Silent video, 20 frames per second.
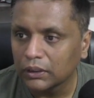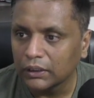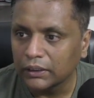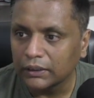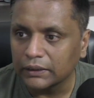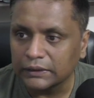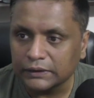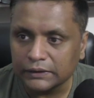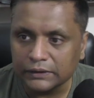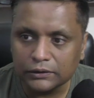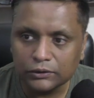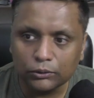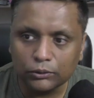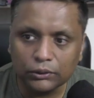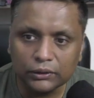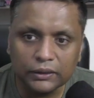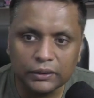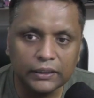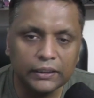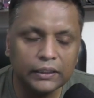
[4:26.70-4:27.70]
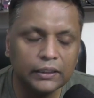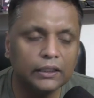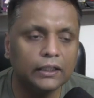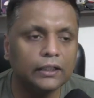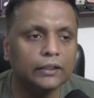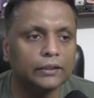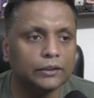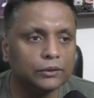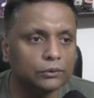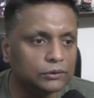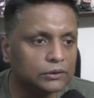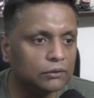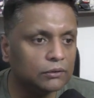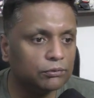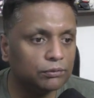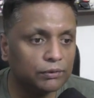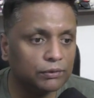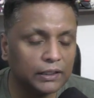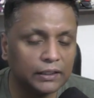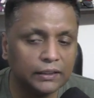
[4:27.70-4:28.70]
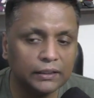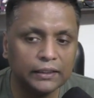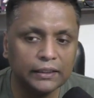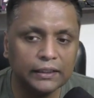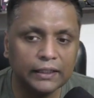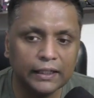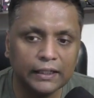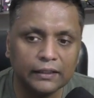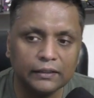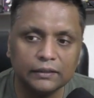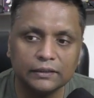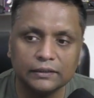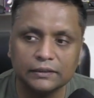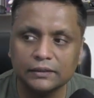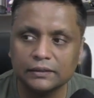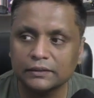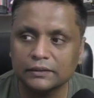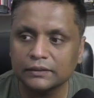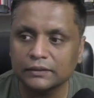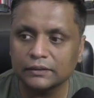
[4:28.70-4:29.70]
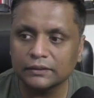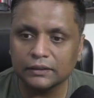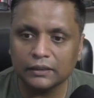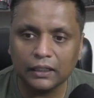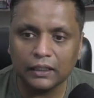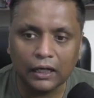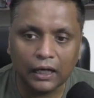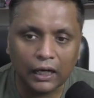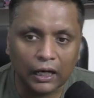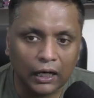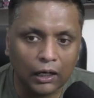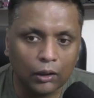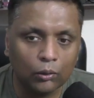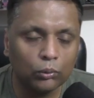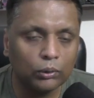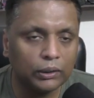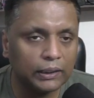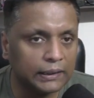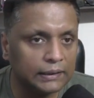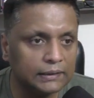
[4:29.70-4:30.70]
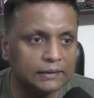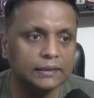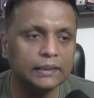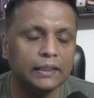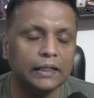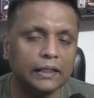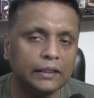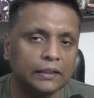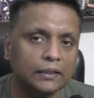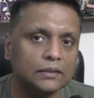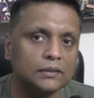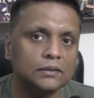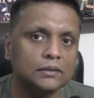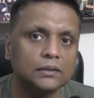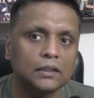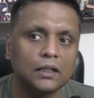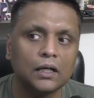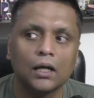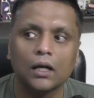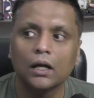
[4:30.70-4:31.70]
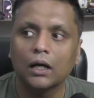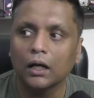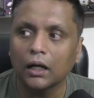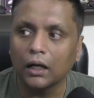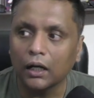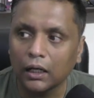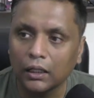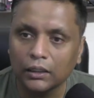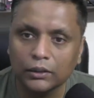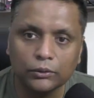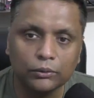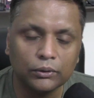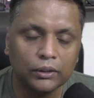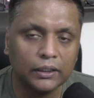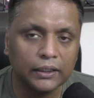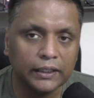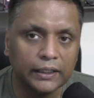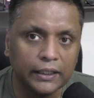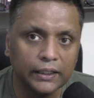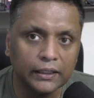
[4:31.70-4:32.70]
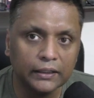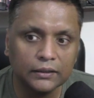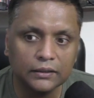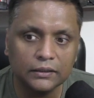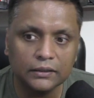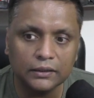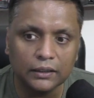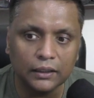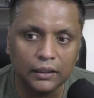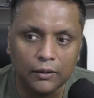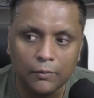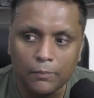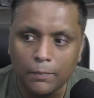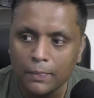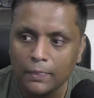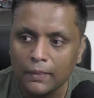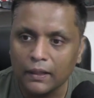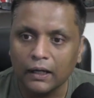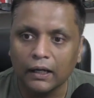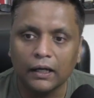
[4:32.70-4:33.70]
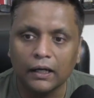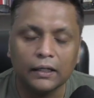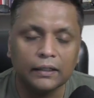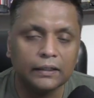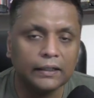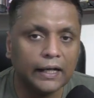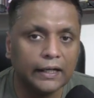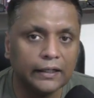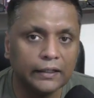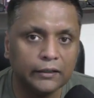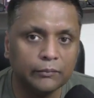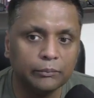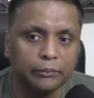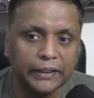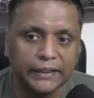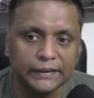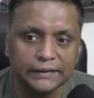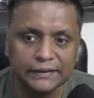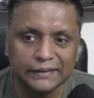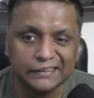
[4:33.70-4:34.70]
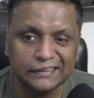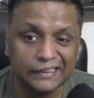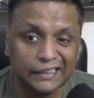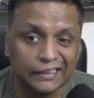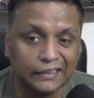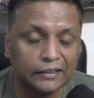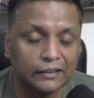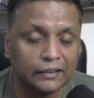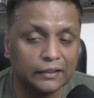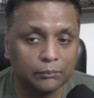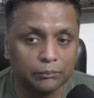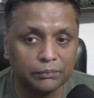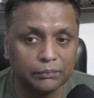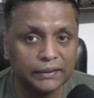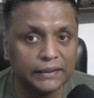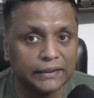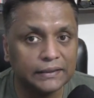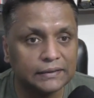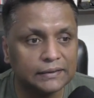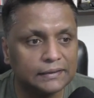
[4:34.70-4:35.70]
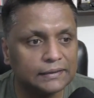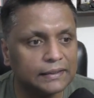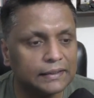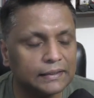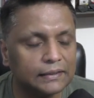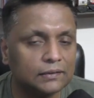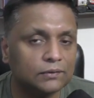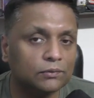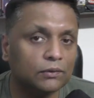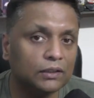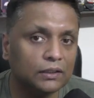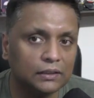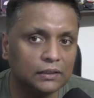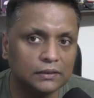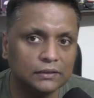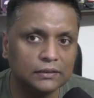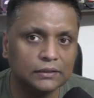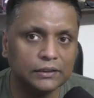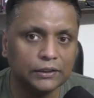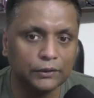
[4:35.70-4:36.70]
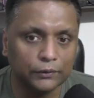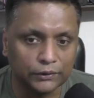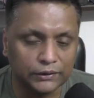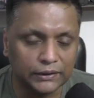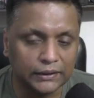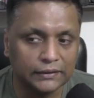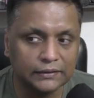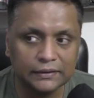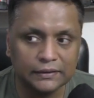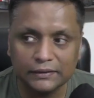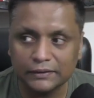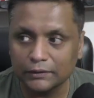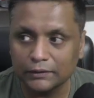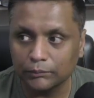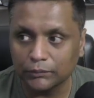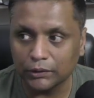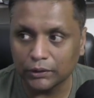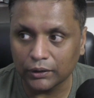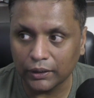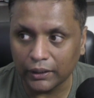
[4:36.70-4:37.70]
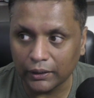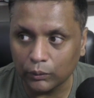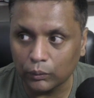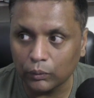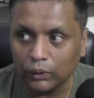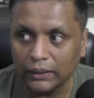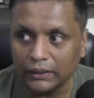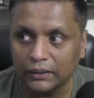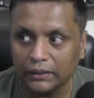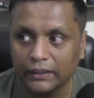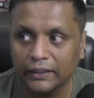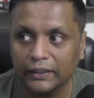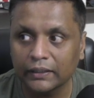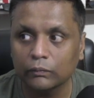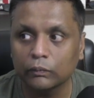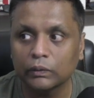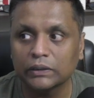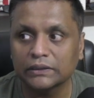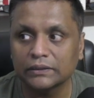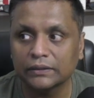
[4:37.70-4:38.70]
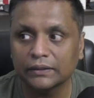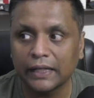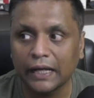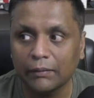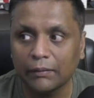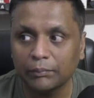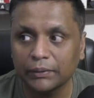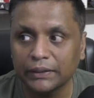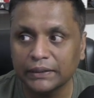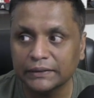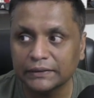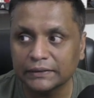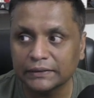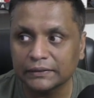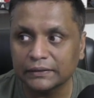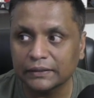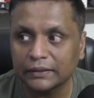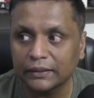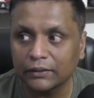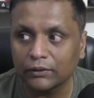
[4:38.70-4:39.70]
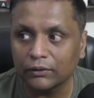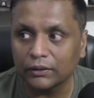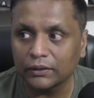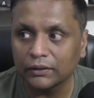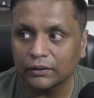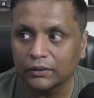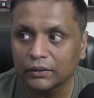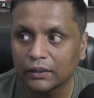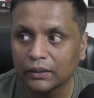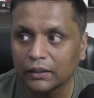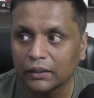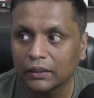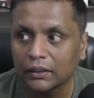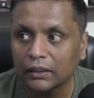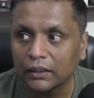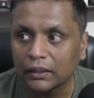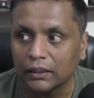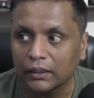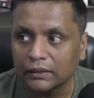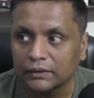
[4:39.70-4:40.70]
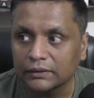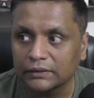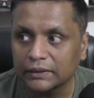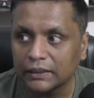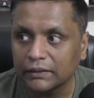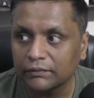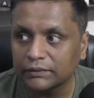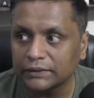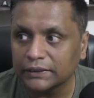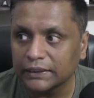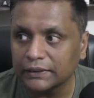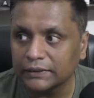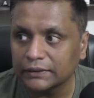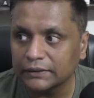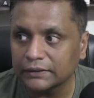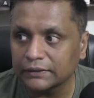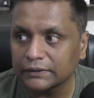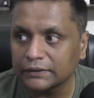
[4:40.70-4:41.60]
it's totally uh, user friendly and this is how easy it is uh, to create uh, uh landing pages and the complete sales funnels using Systeme.io and again once you're happy just click on uh, save changes